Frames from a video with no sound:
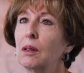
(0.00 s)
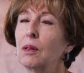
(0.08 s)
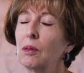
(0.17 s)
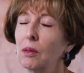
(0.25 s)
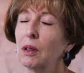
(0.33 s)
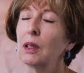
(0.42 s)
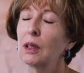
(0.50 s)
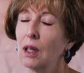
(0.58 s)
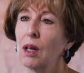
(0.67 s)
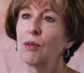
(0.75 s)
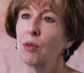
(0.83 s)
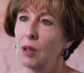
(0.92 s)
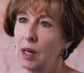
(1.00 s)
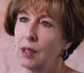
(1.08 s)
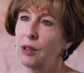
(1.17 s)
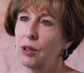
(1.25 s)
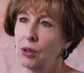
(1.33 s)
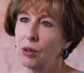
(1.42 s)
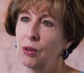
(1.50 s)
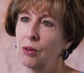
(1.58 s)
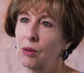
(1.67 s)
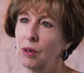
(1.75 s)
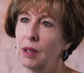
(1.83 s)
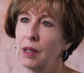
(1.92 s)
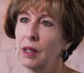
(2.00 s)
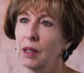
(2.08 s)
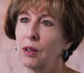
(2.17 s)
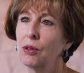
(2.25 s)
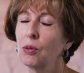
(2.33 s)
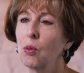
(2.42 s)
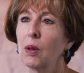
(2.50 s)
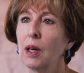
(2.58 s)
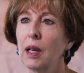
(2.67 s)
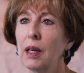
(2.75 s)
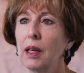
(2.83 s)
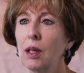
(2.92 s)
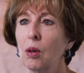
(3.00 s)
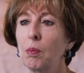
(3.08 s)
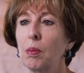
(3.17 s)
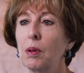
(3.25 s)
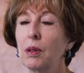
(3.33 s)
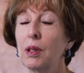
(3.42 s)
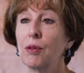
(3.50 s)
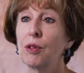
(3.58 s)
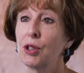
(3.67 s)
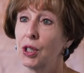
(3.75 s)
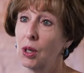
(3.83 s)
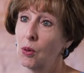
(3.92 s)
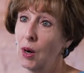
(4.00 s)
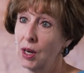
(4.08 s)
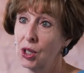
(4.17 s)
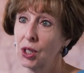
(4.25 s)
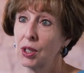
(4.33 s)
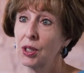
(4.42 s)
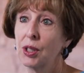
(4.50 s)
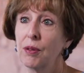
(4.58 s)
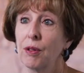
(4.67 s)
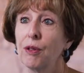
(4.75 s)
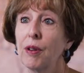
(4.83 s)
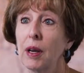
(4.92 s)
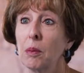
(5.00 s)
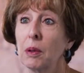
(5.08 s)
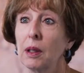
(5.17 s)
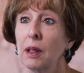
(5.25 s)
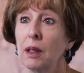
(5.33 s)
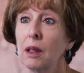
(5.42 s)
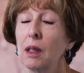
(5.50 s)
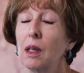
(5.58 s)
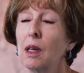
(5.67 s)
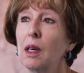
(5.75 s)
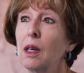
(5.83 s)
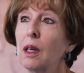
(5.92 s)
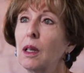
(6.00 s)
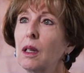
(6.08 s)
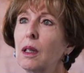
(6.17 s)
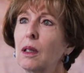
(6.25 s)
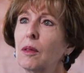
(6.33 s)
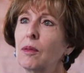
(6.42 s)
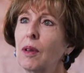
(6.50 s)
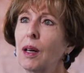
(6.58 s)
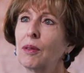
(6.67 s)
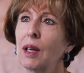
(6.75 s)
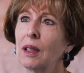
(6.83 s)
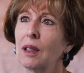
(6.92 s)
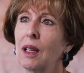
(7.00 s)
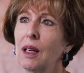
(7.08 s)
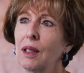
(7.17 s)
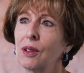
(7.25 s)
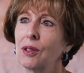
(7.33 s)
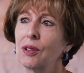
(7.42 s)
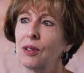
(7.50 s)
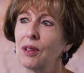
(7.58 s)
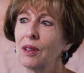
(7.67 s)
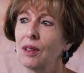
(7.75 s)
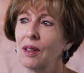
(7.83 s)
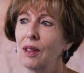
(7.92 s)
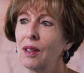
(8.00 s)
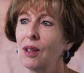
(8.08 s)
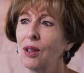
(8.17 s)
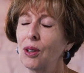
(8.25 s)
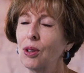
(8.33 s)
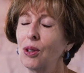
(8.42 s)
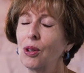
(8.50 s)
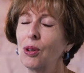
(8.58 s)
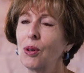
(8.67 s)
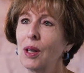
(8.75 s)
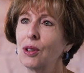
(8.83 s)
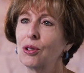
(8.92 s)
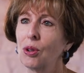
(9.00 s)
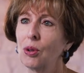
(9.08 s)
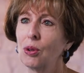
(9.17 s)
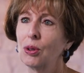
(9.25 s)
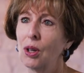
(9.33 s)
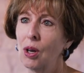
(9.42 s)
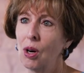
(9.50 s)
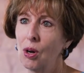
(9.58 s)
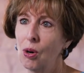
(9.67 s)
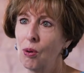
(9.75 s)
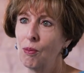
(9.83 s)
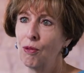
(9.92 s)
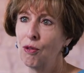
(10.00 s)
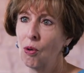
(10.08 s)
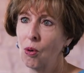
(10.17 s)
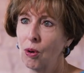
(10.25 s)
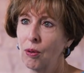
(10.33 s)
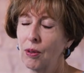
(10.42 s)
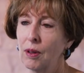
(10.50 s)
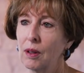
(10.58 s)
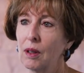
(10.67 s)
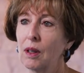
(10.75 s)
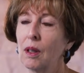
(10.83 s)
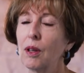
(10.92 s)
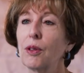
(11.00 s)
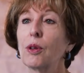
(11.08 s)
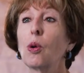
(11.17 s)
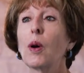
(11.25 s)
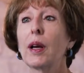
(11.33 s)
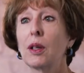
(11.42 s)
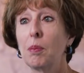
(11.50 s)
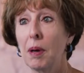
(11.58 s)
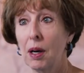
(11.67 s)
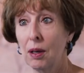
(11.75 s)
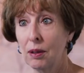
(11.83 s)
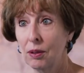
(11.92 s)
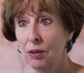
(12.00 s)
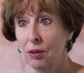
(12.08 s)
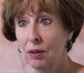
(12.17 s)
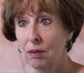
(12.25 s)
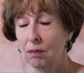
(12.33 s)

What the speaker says: really love what I do is when I help different generations of a family. I've got clients who I sold a home for the grandparents.